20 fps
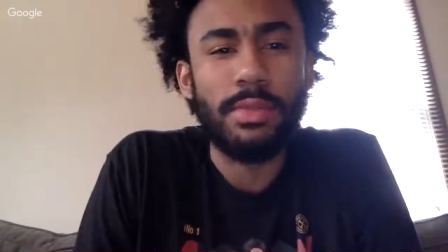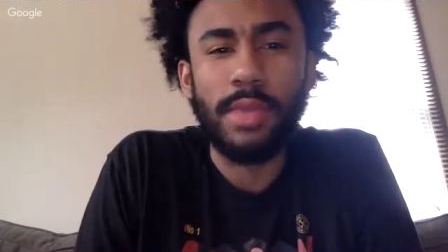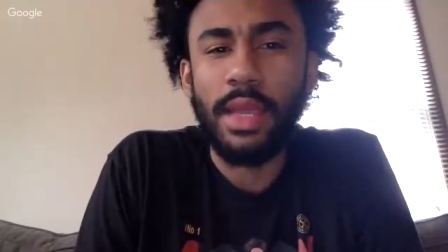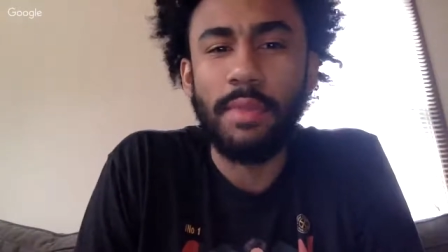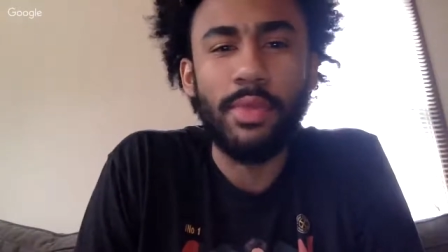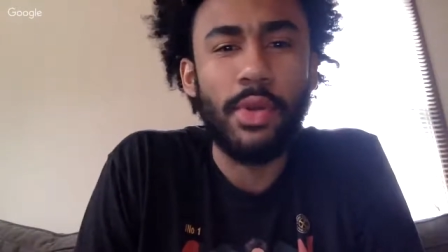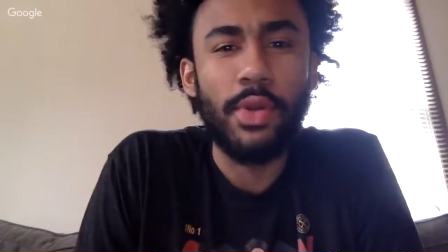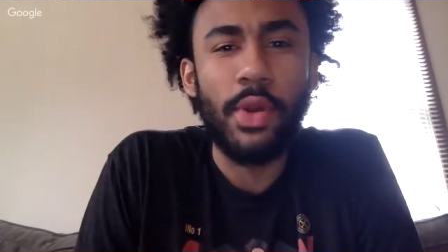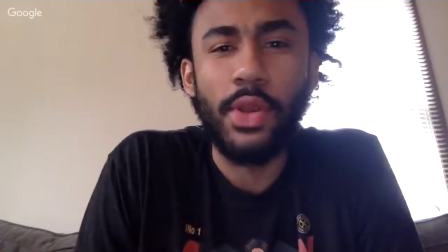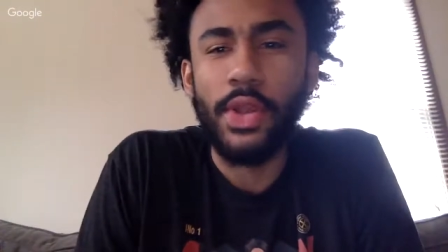
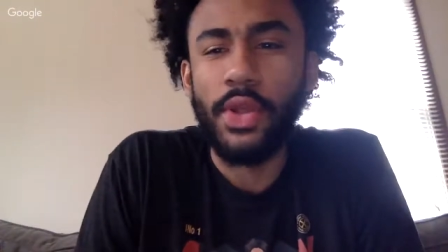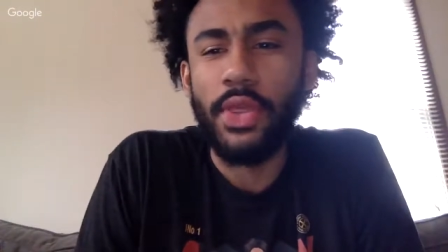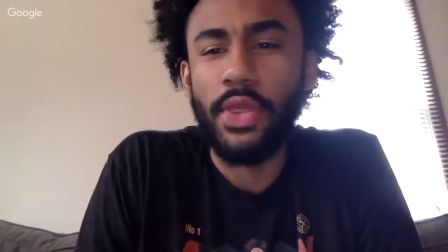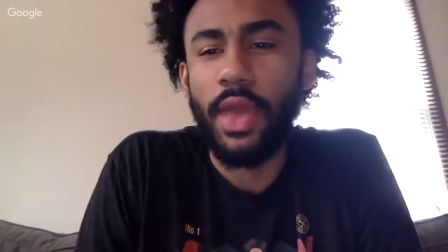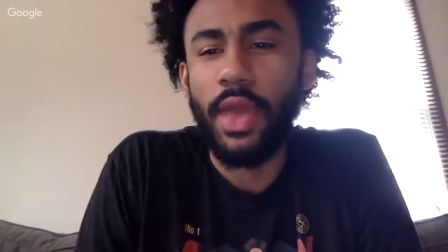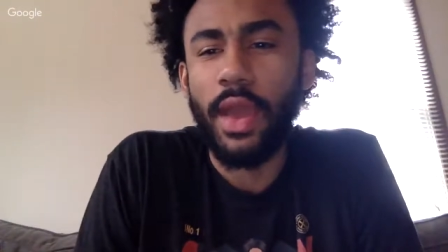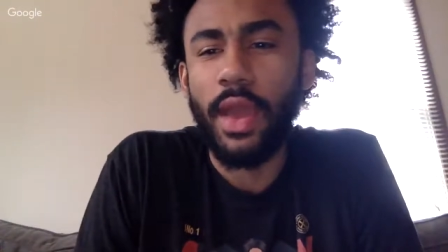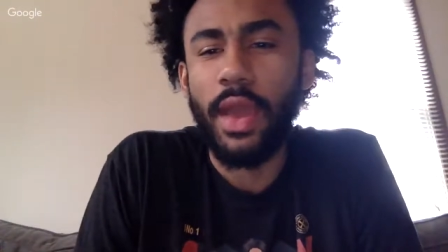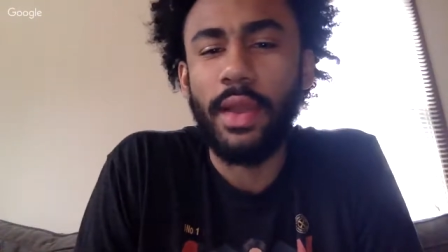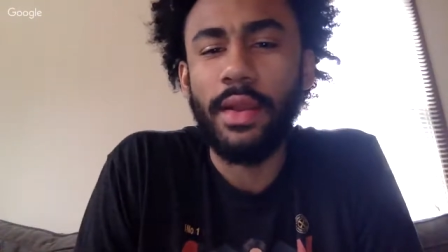Keep doing your
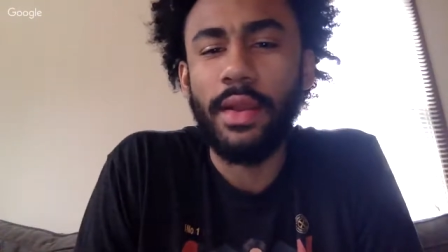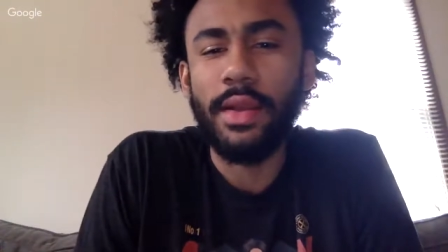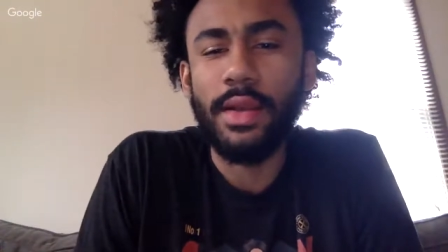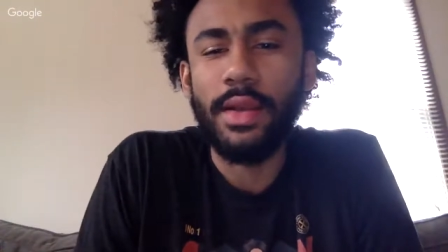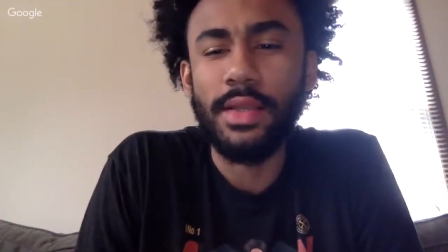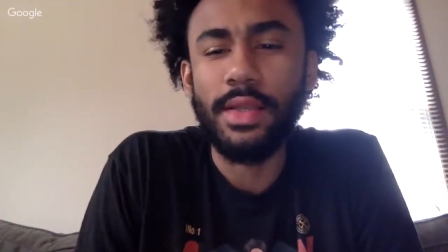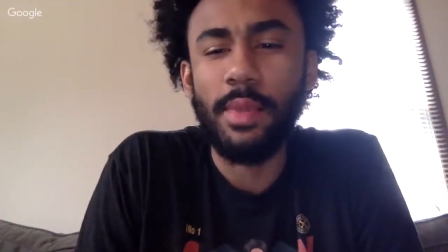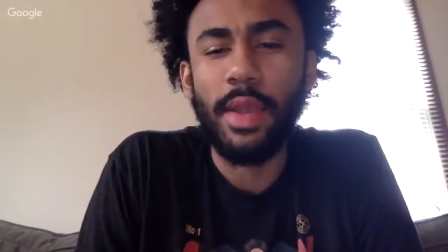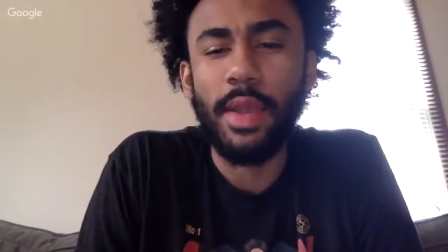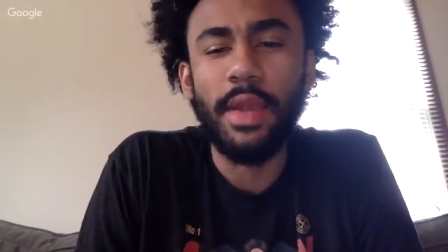thing, because
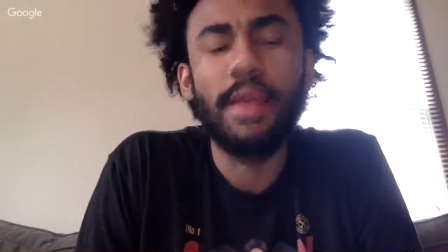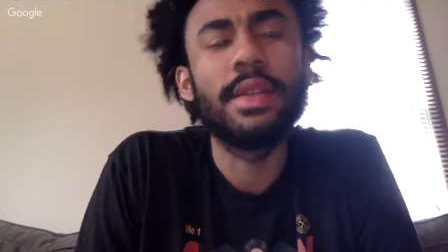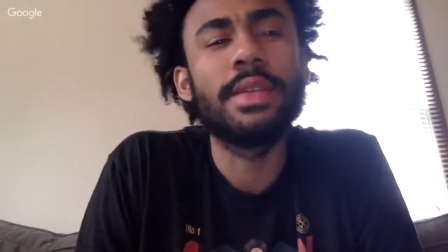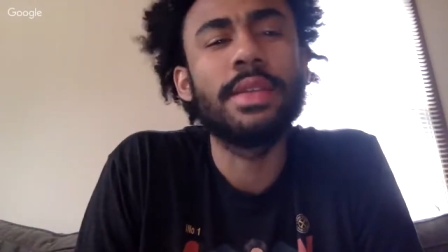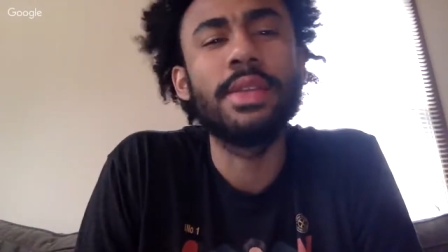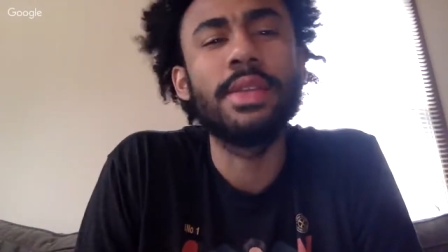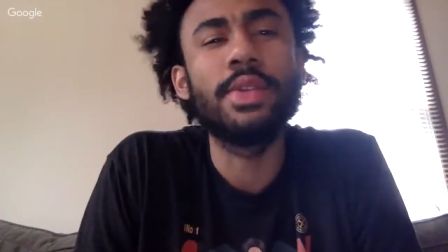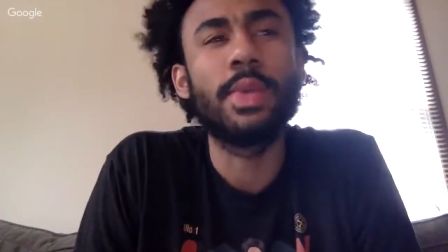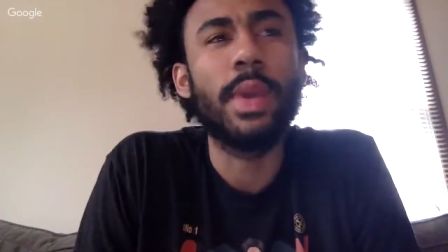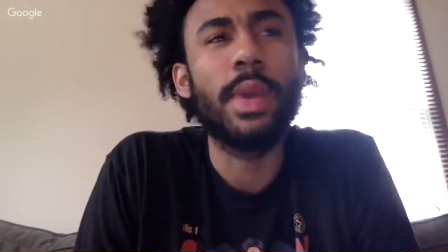in a
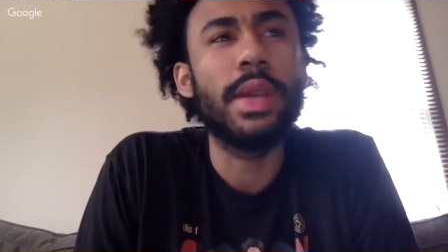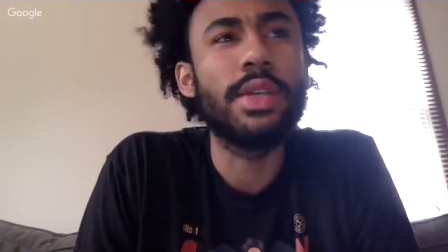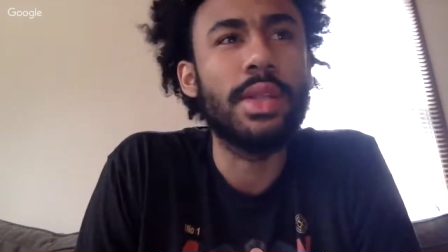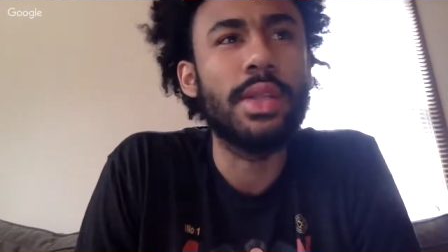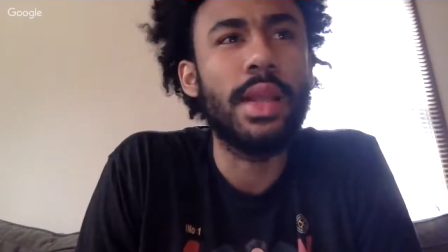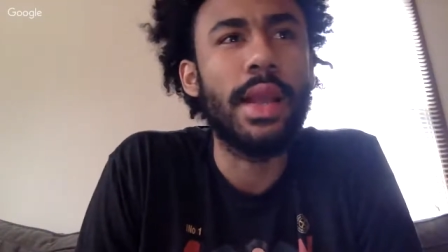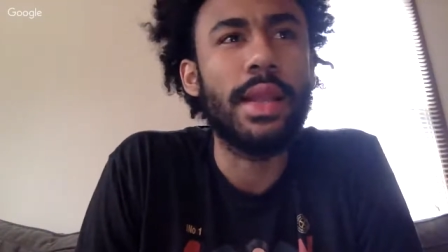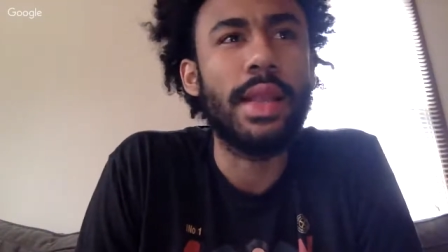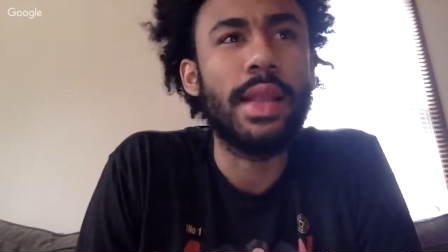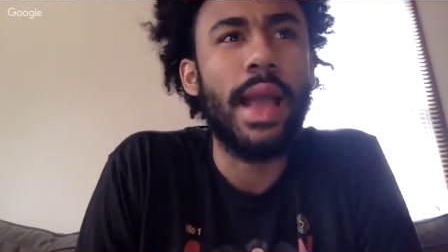situation
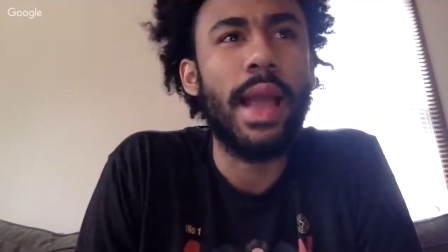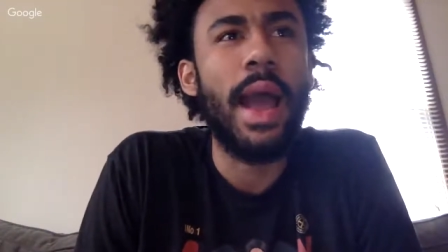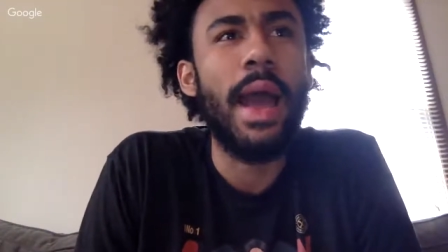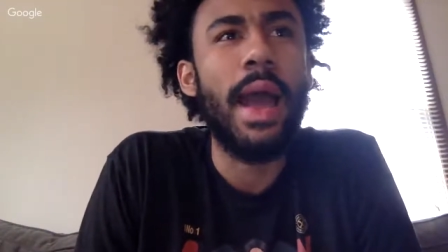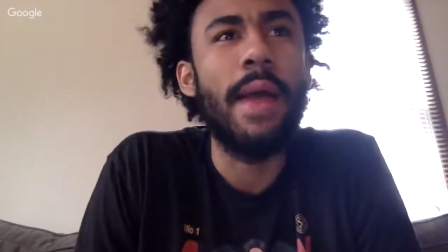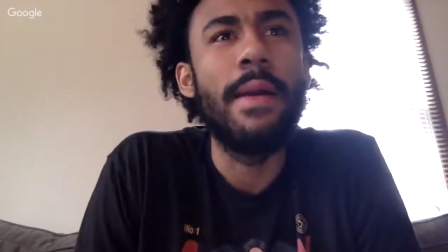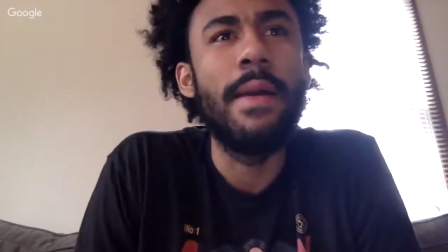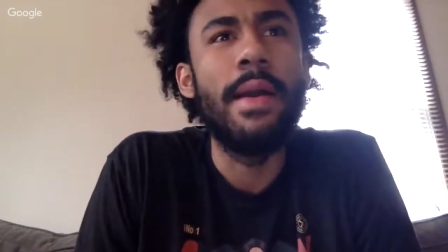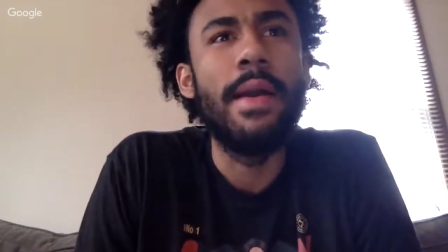like that,